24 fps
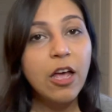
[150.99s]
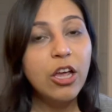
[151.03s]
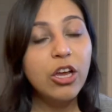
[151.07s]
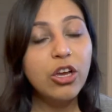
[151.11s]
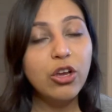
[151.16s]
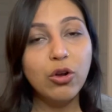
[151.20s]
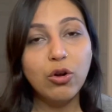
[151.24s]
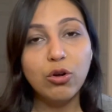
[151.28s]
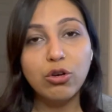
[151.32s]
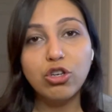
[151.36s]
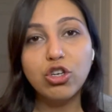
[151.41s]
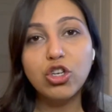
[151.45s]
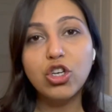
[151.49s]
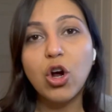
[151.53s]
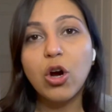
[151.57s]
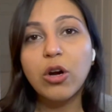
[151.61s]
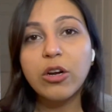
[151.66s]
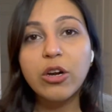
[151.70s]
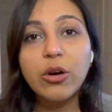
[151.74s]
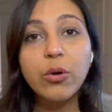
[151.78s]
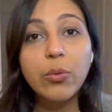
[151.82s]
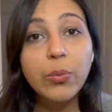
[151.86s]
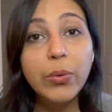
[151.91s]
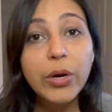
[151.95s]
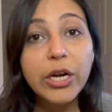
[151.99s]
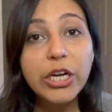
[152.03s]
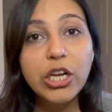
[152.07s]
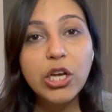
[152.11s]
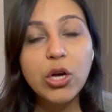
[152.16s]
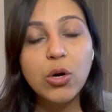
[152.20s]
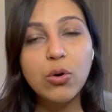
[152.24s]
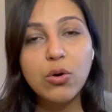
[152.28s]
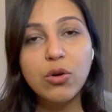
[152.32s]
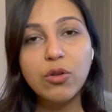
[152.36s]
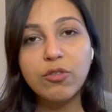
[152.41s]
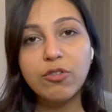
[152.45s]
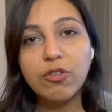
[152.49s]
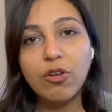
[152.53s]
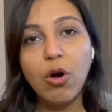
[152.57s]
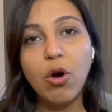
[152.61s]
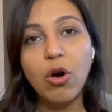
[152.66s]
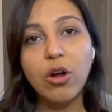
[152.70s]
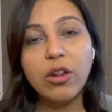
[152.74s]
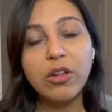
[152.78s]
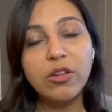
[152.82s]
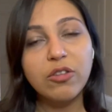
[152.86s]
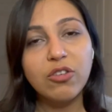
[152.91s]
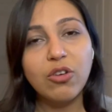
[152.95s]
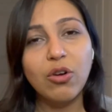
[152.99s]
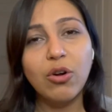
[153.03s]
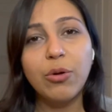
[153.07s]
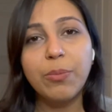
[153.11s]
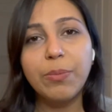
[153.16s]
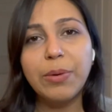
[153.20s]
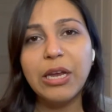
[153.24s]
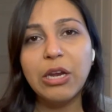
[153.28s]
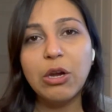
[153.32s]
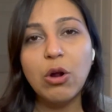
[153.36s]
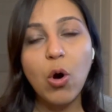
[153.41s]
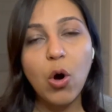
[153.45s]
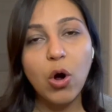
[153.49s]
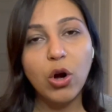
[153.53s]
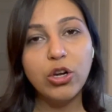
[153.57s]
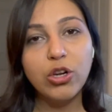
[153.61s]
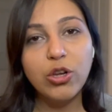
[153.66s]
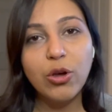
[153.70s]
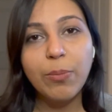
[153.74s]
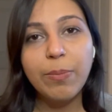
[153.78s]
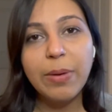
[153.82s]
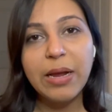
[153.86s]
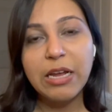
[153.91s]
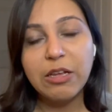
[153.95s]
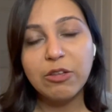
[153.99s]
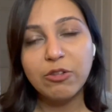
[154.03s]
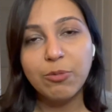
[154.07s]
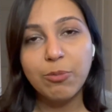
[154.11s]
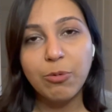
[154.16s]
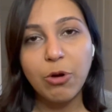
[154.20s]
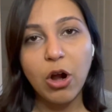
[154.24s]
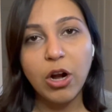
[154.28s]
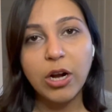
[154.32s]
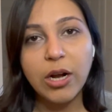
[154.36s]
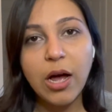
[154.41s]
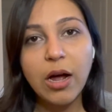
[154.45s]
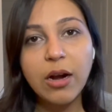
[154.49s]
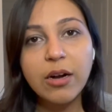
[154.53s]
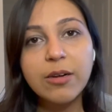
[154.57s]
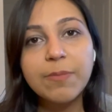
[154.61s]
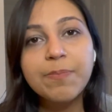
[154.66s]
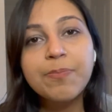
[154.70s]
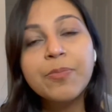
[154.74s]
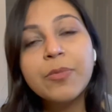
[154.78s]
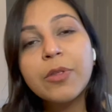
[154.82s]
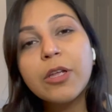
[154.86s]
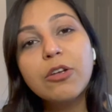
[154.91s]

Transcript: you know, shorter videos, or it's going to be an audio-based product.